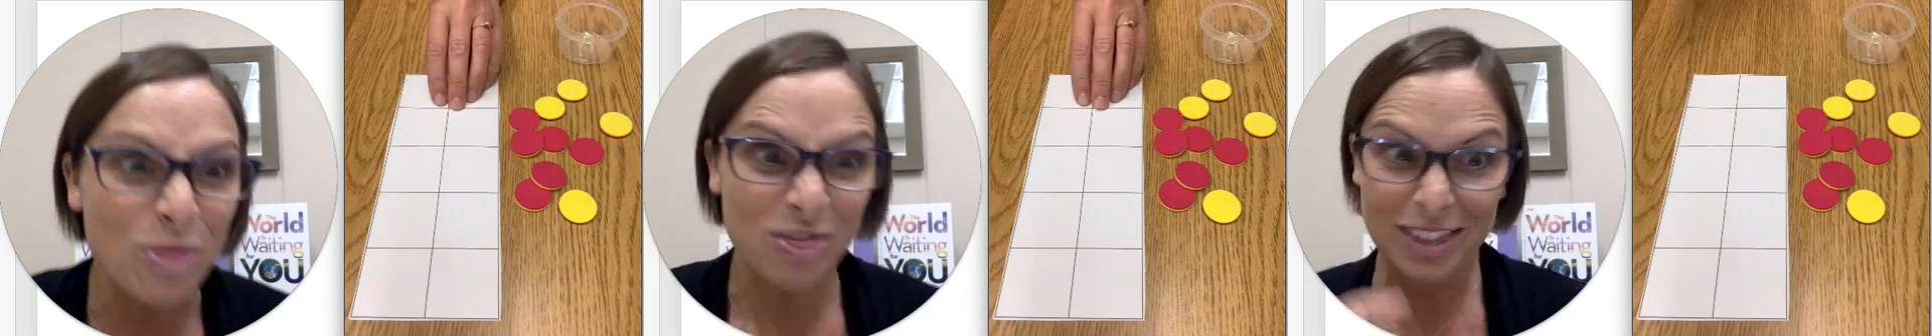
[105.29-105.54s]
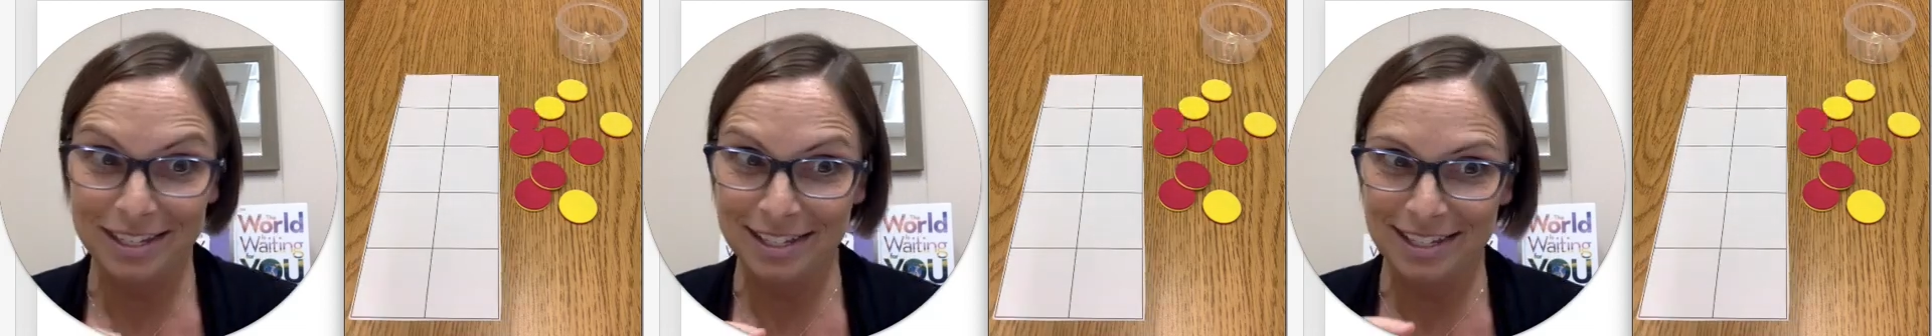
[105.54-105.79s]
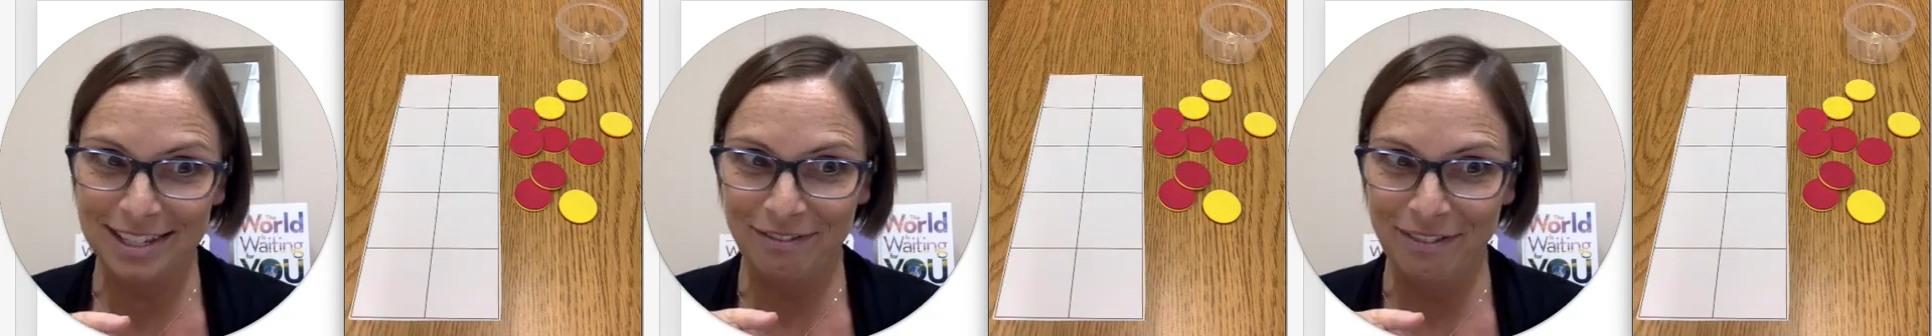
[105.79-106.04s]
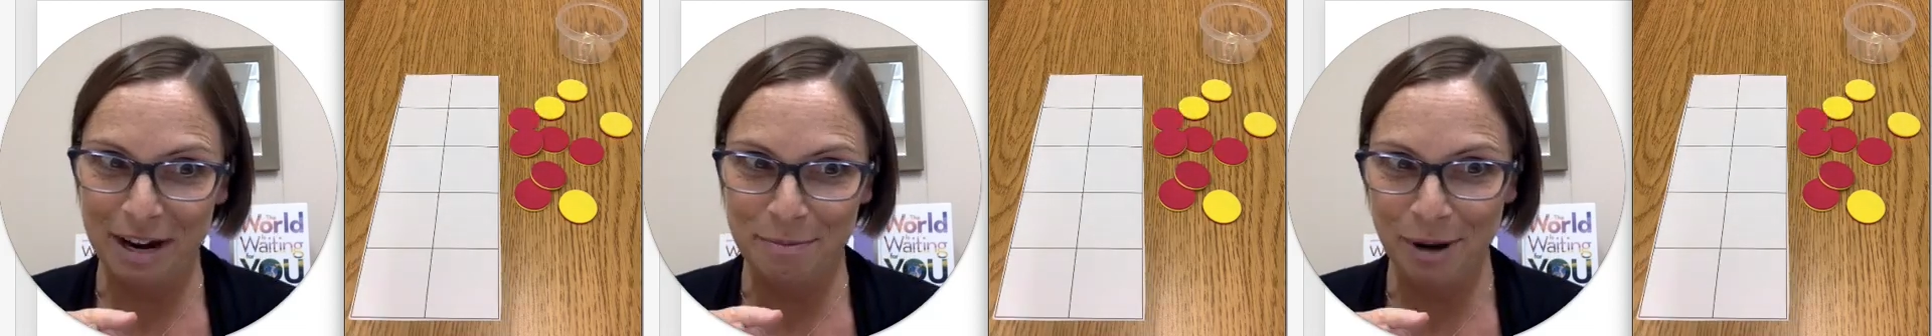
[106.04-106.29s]
This is the
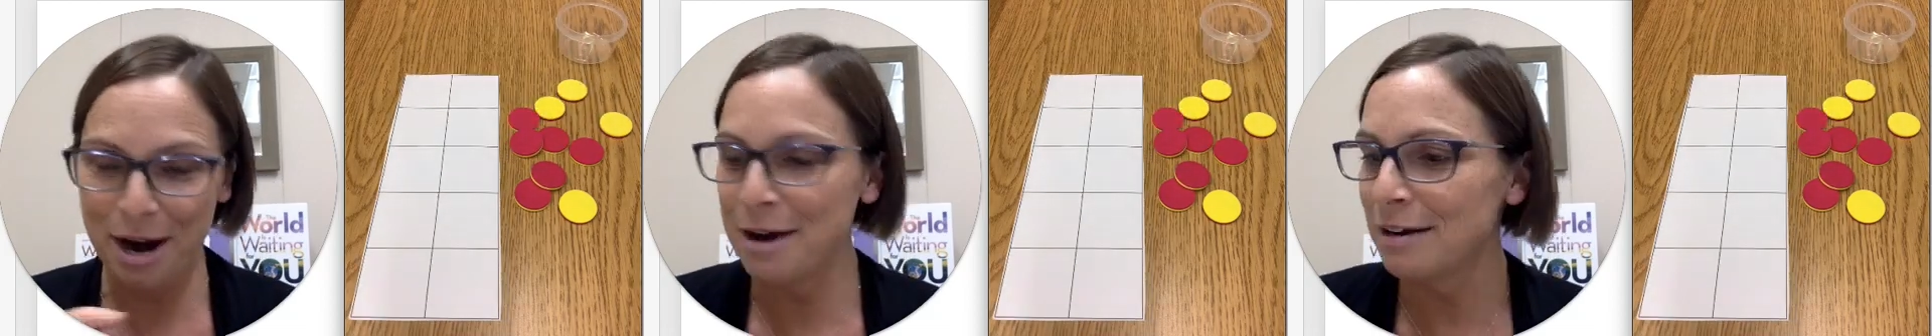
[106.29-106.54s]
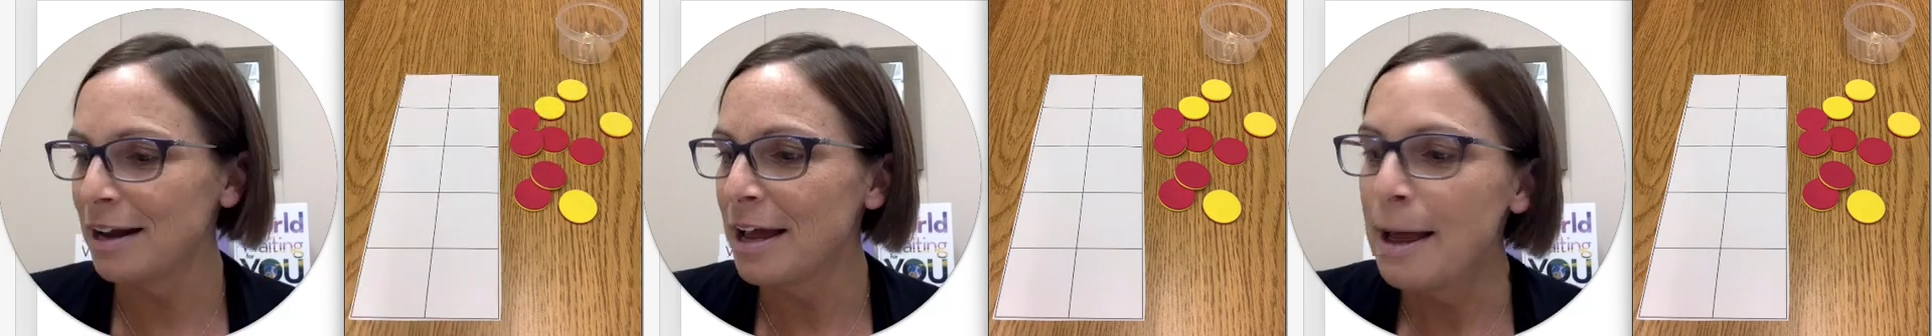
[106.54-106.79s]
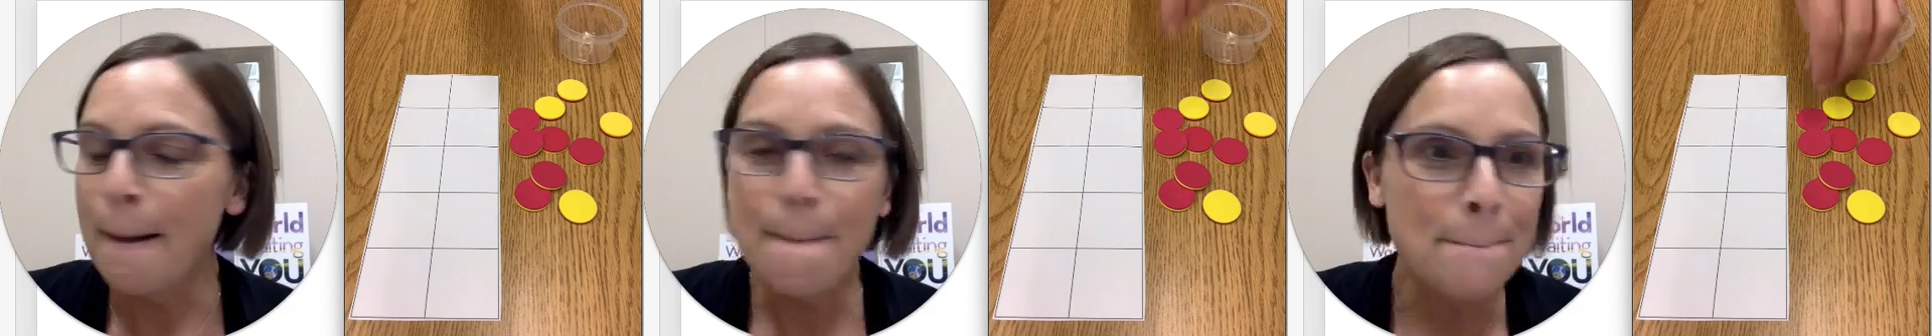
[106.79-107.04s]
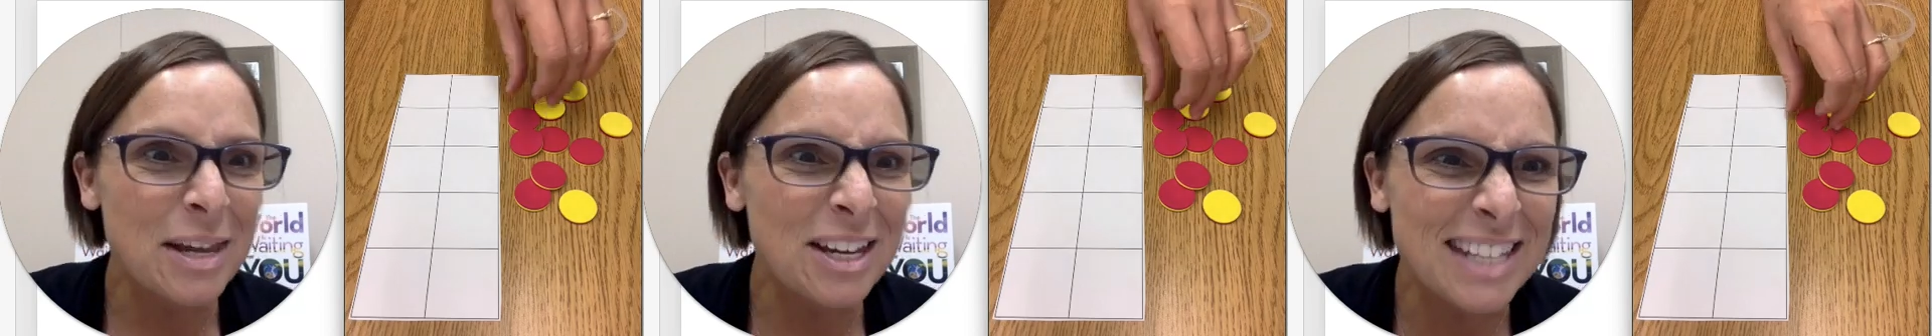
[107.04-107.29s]
fun part
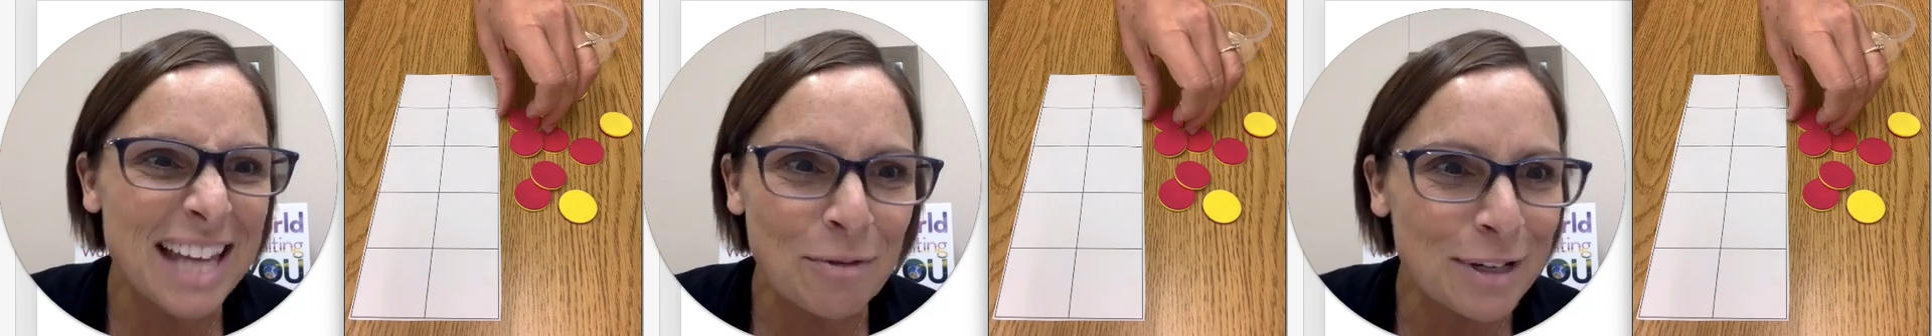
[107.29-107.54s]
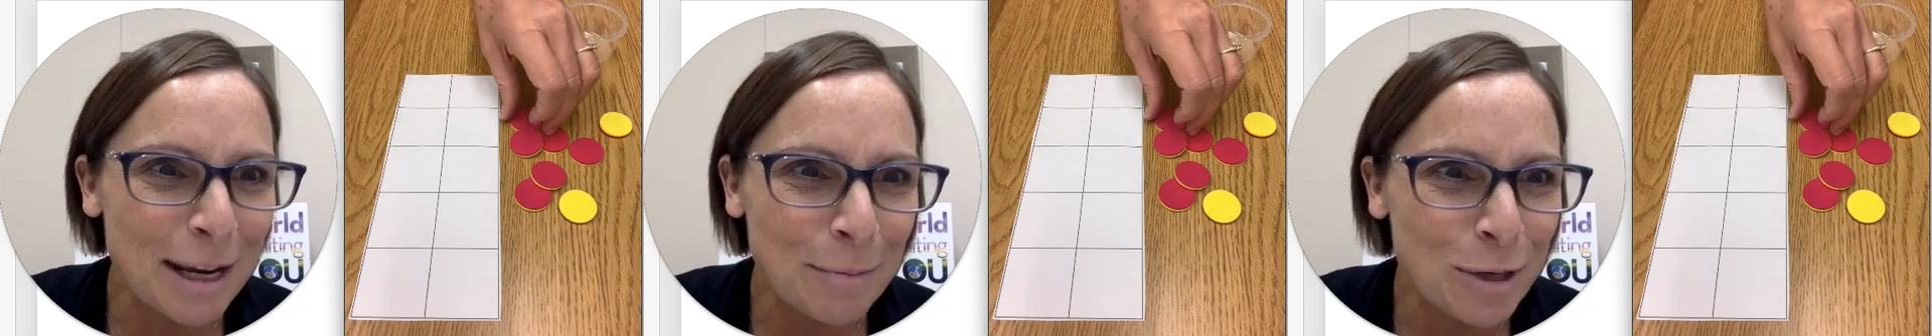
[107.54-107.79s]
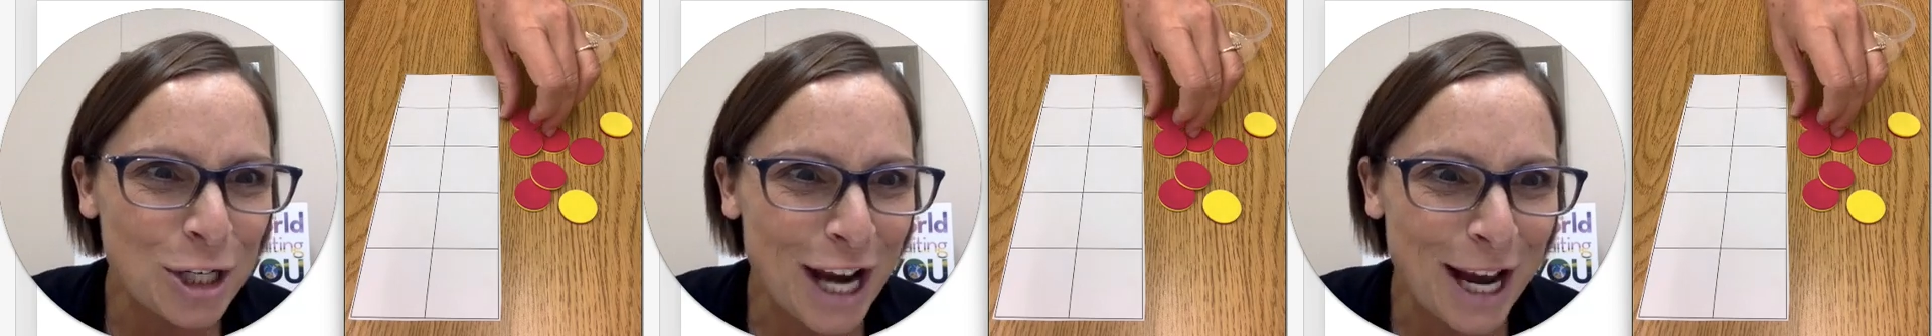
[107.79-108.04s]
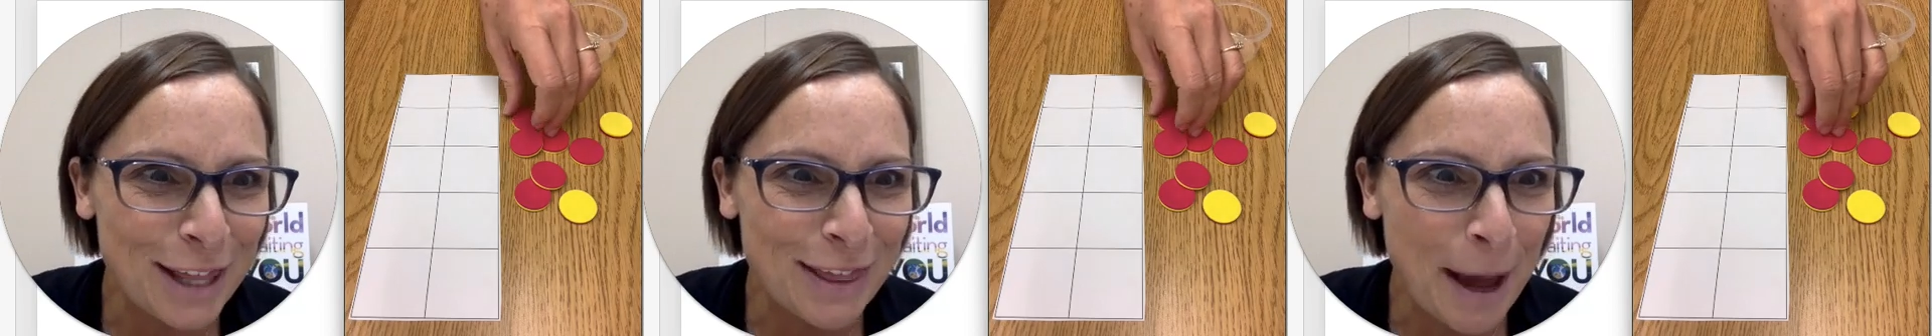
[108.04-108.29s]
because every time we
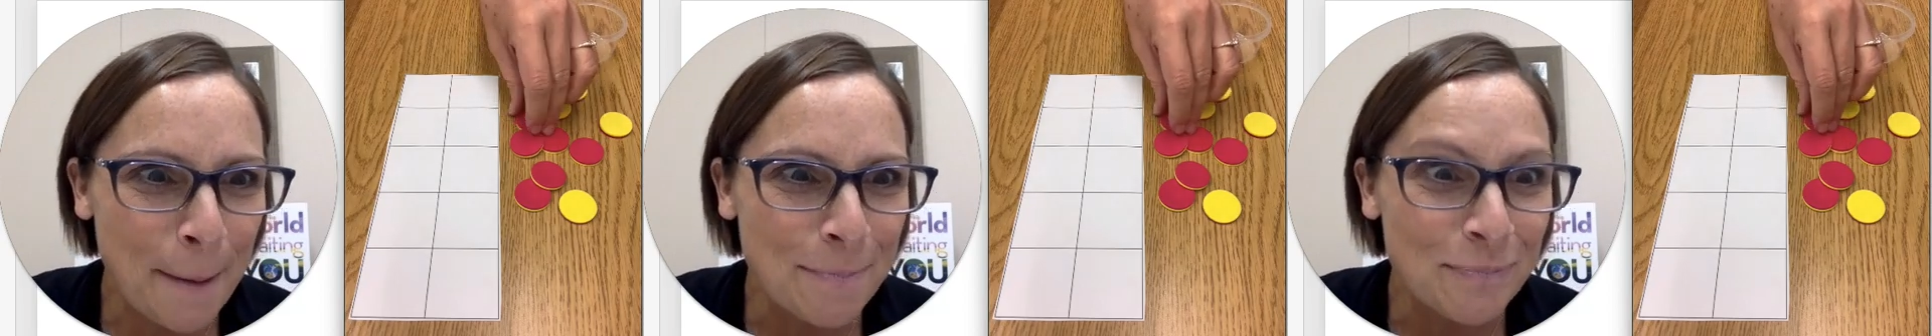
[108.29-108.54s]
shake them,